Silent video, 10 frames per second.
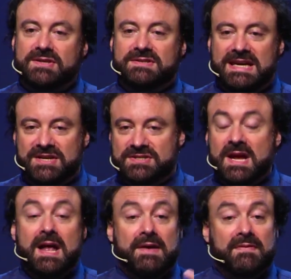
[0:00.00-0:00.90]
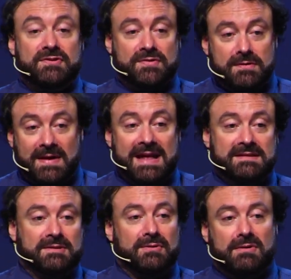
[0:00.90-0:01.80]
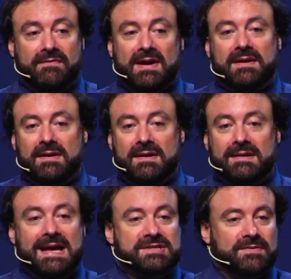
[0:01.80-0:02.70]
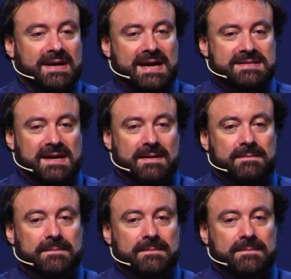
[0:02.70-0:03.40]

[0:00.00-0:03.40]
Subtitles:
to teach the truth and to glorify God as creator.